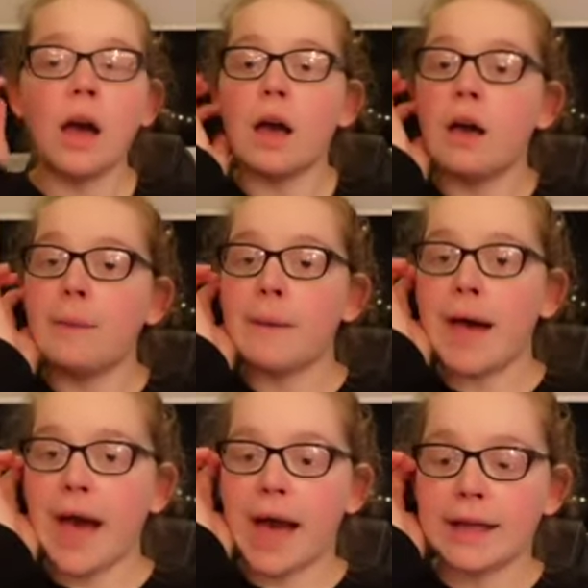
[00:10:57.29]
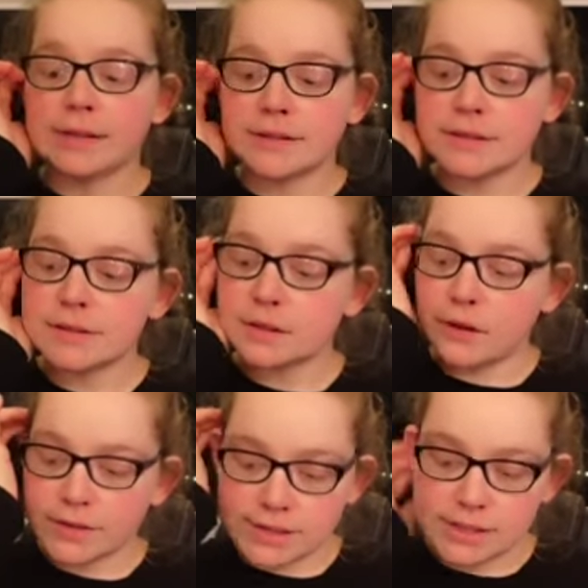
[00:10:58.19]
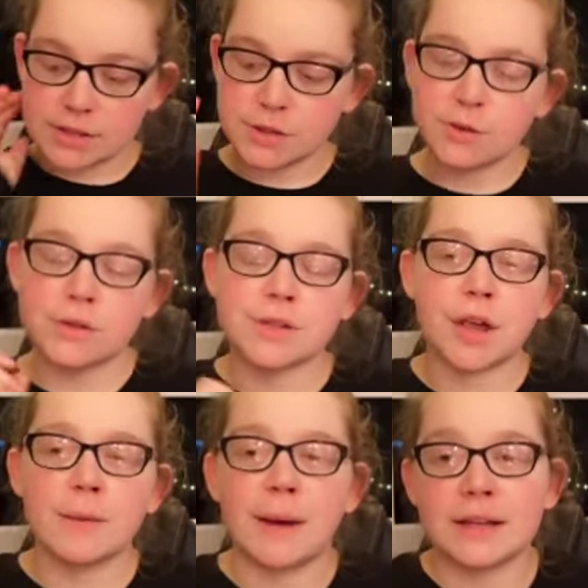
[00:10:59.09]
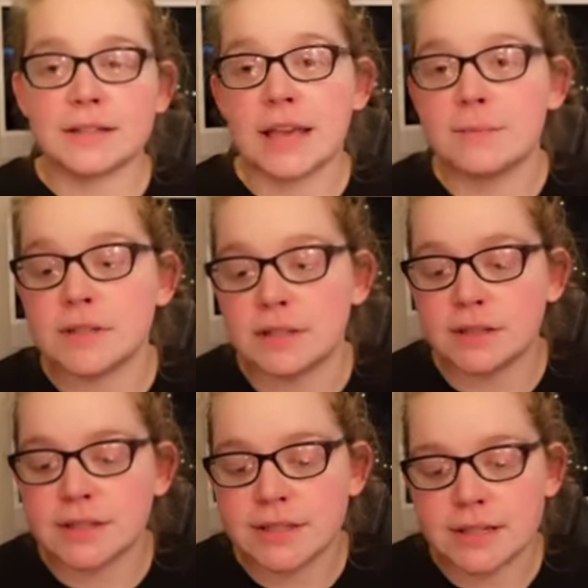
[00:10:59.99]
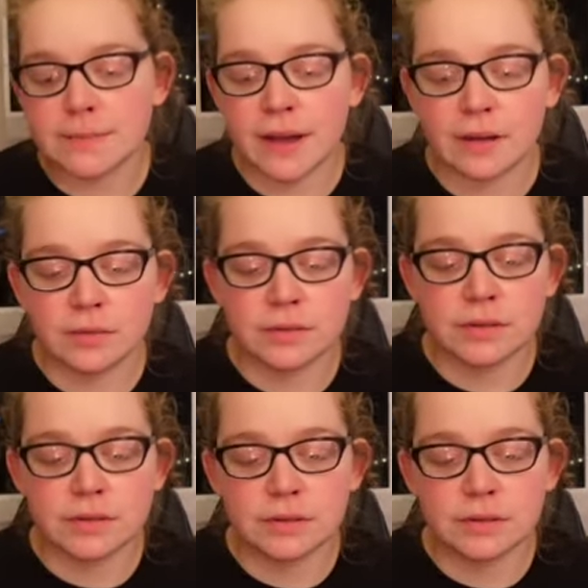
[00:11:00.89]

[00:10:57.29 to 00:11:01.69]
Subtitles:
And obviously the two good to go bags came to £7.